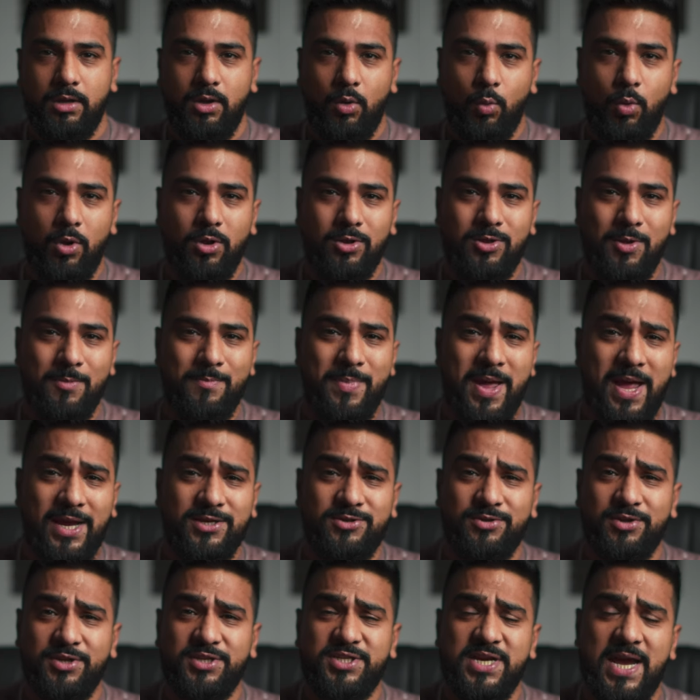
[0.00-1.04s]
Welcome back
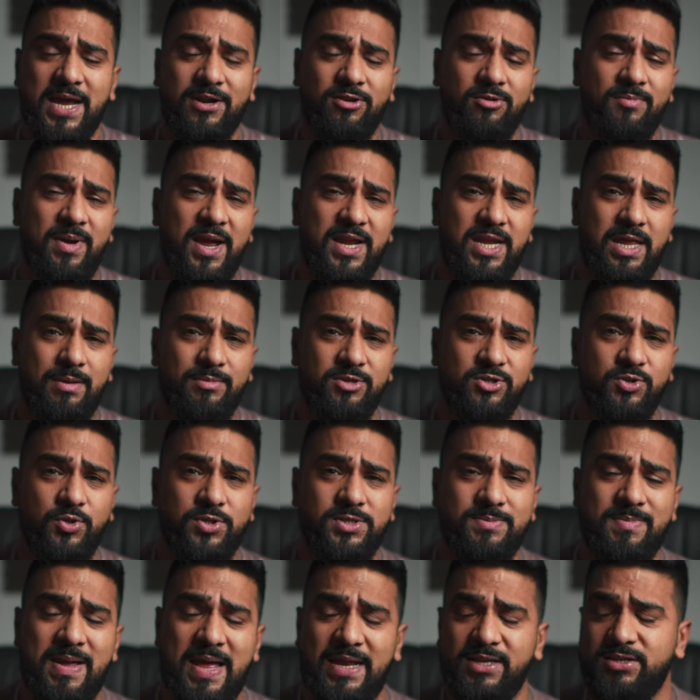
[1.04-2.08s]
to the channel, my name is
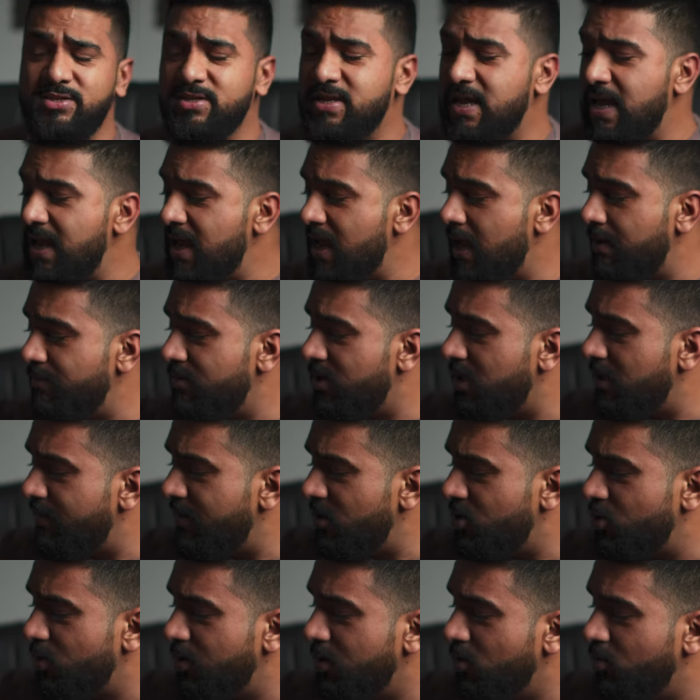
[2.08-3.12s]
Usman. Today I'm going to
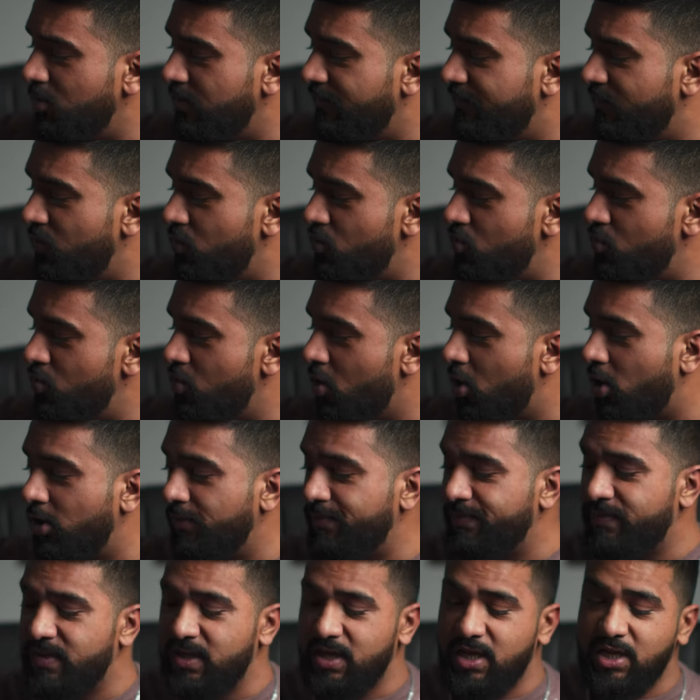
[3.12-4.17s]
be doing a review
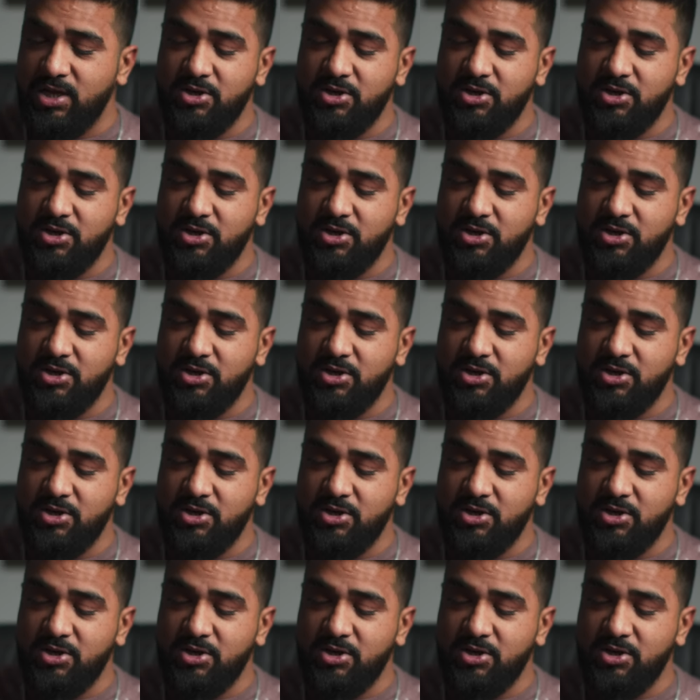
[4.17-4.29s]
on the